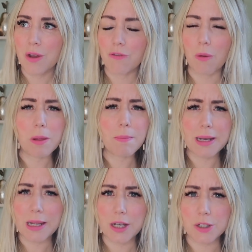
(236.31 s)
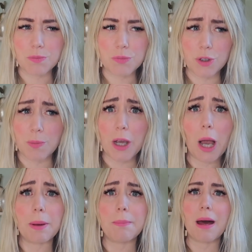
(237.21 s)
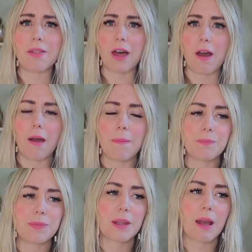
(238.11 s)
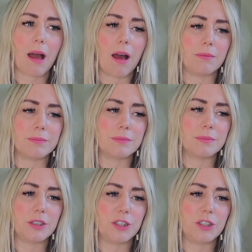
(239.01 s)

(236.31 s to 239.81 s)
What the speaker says: from the minute you become a mother,